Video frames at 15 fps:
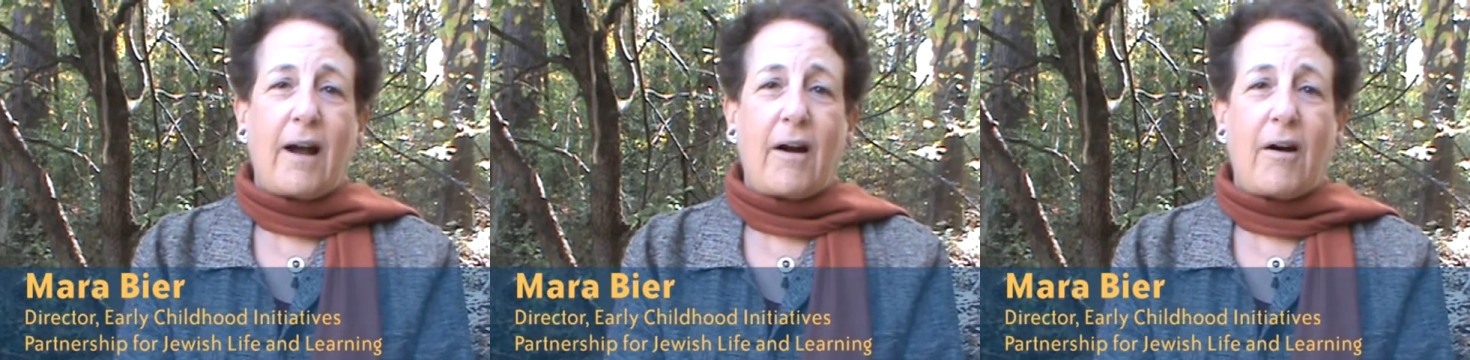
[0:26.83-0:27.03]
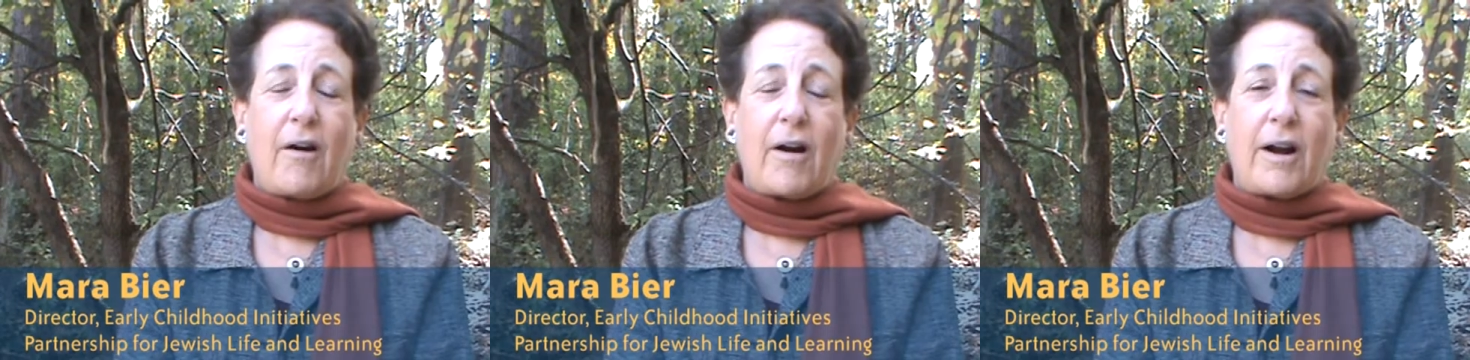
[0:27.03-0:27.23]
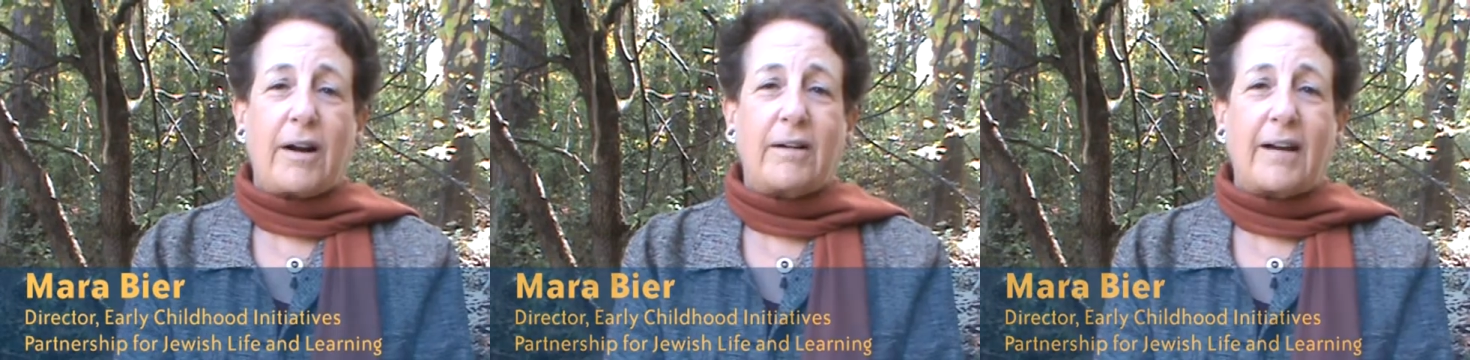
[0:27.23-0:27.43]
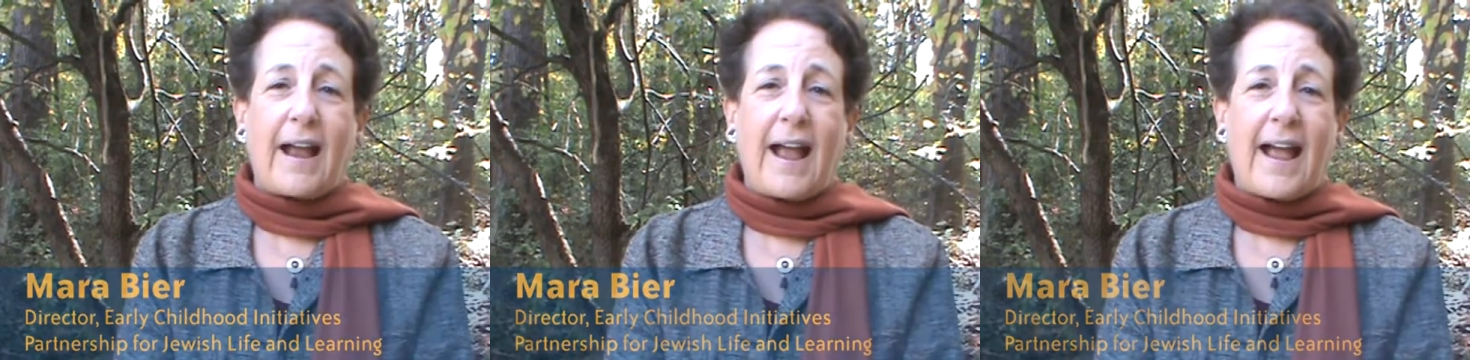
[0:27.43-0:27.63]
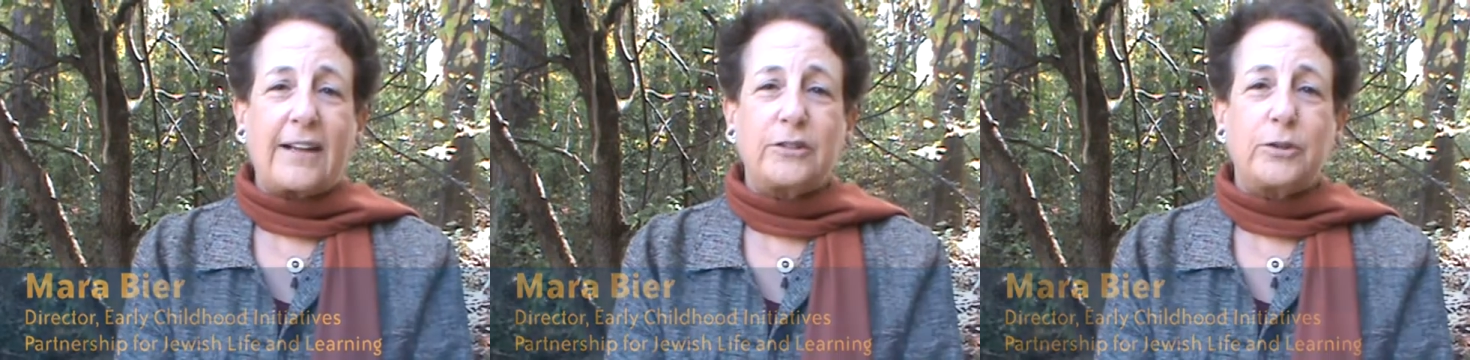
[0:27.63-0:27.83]
are
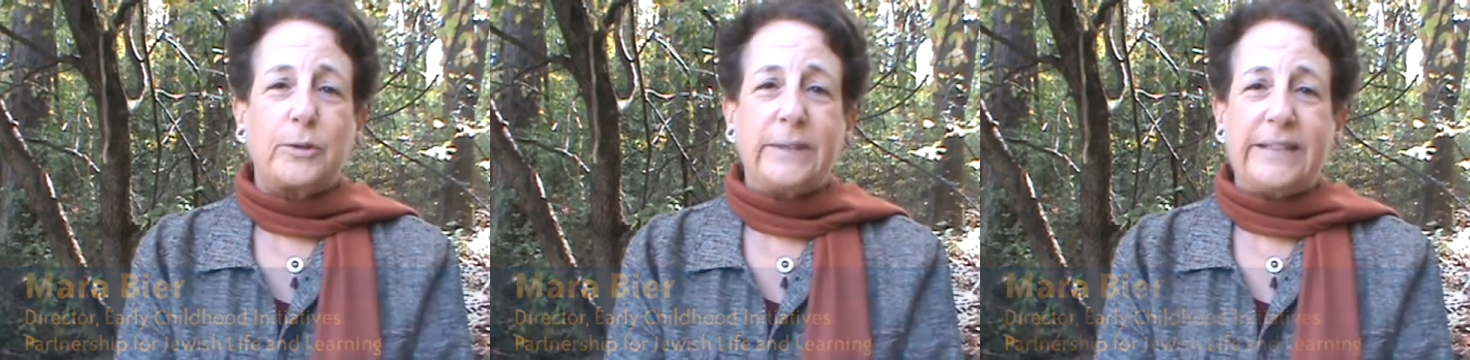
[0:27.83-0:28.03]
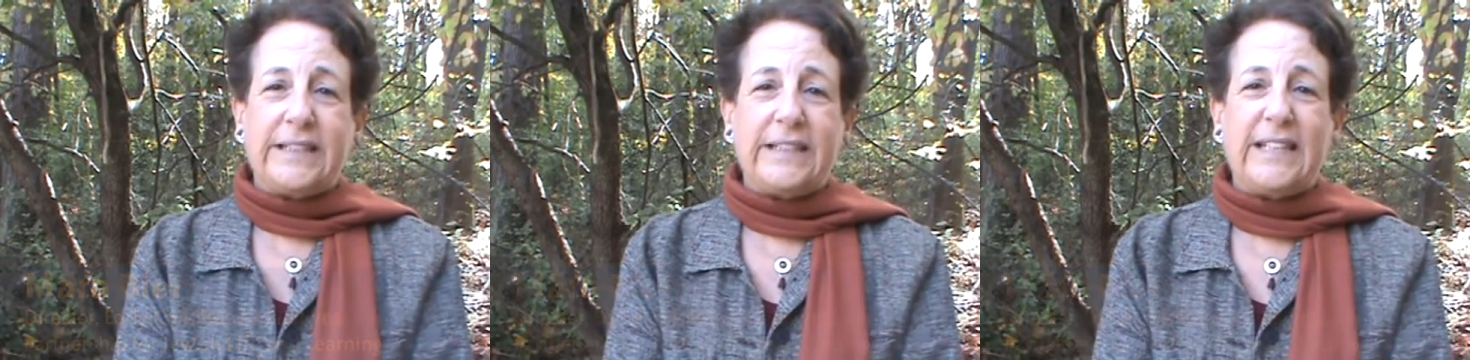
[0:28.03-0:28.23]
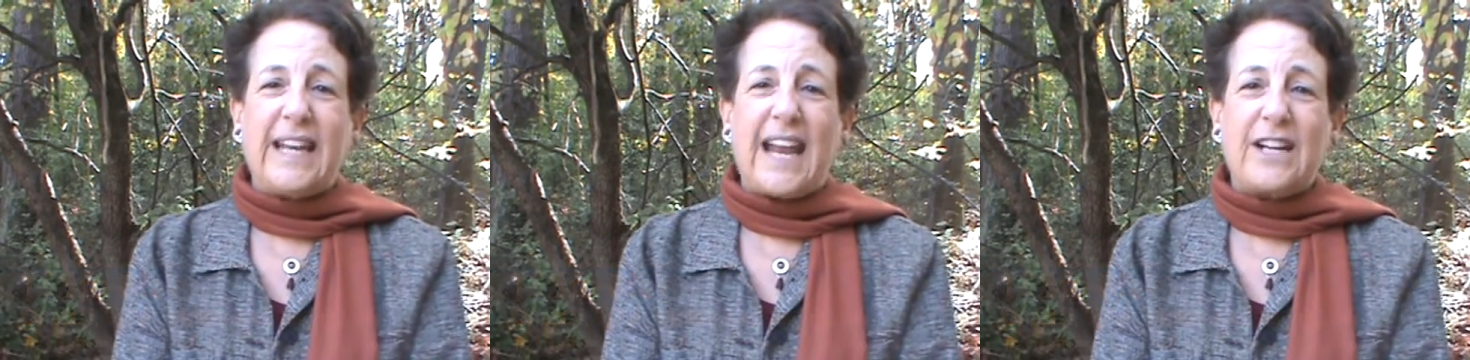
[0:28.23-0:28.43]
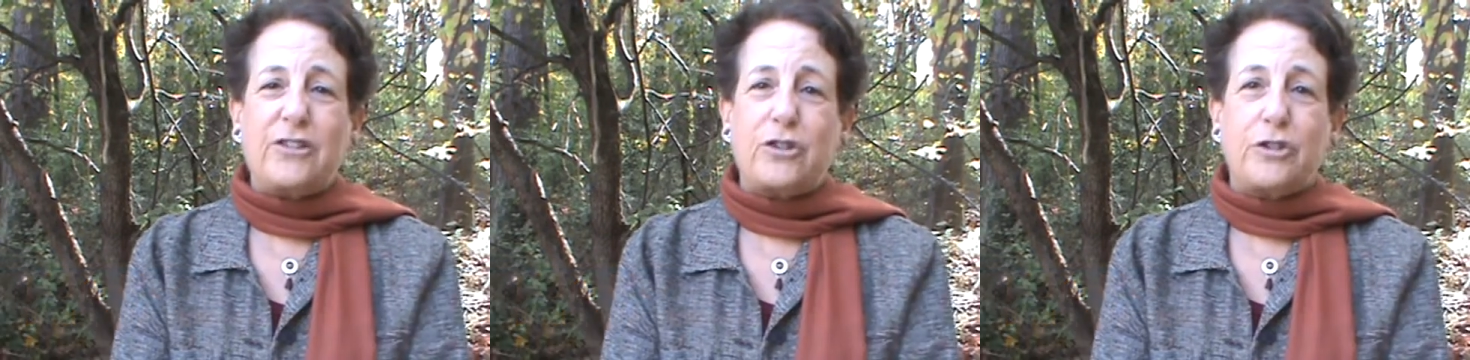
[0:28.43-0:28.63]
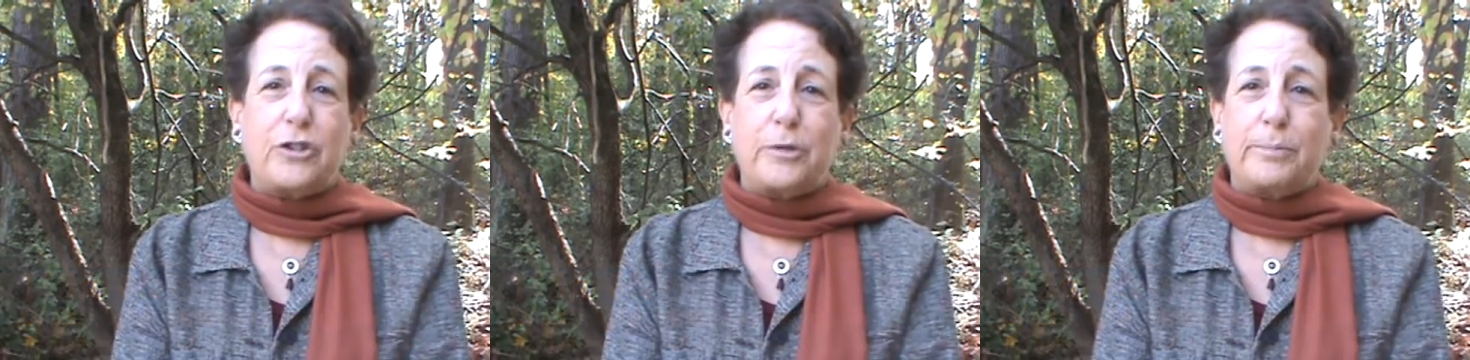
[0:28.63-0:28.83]
actually
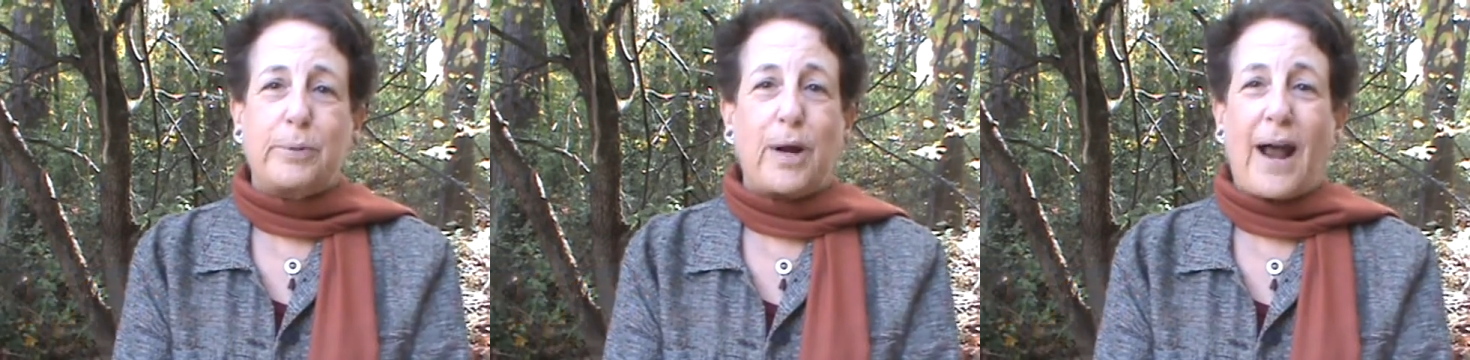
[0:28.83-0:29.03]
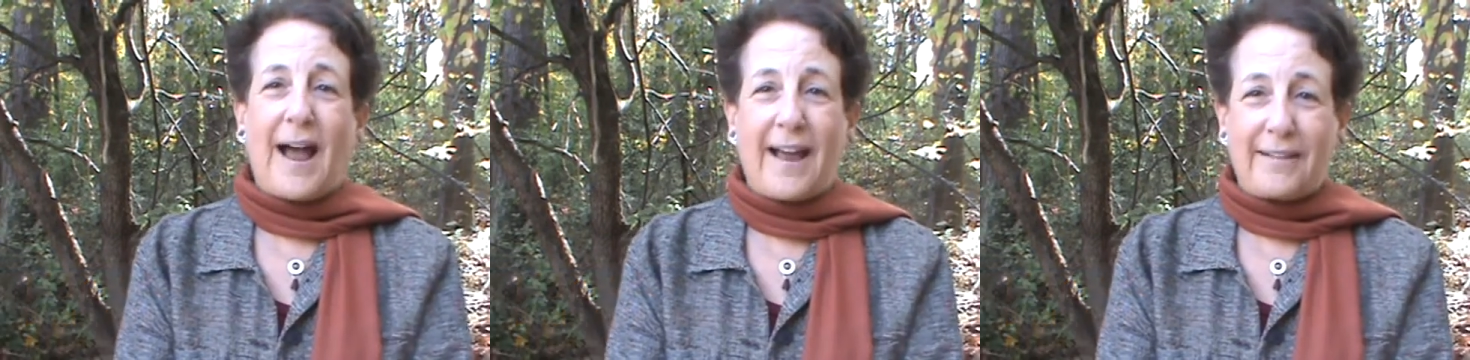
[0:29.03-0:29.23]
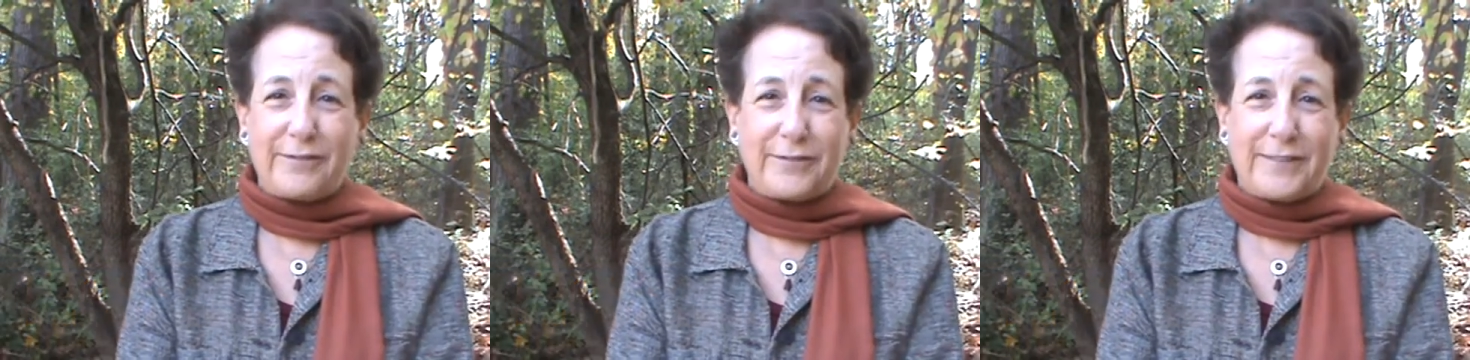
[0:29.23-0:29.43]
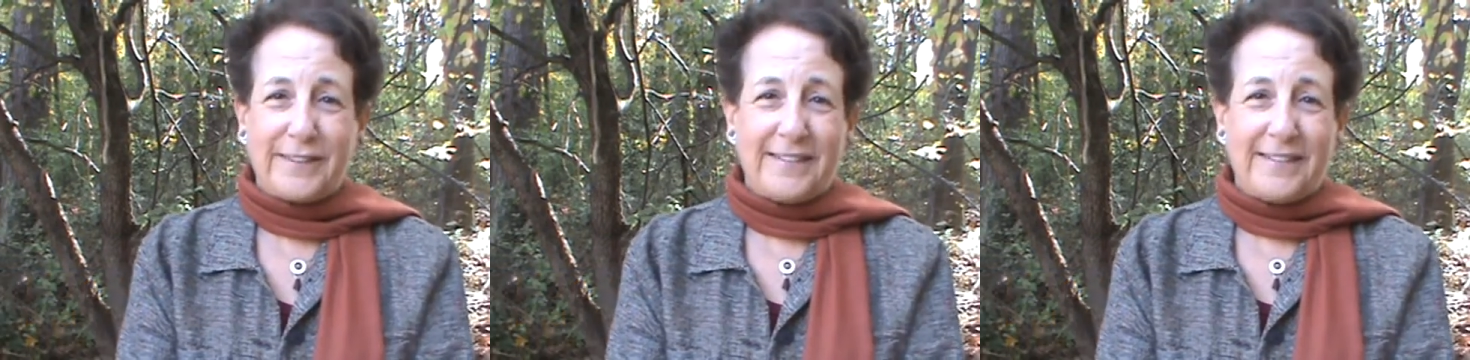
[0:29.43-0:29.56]
nature deprived.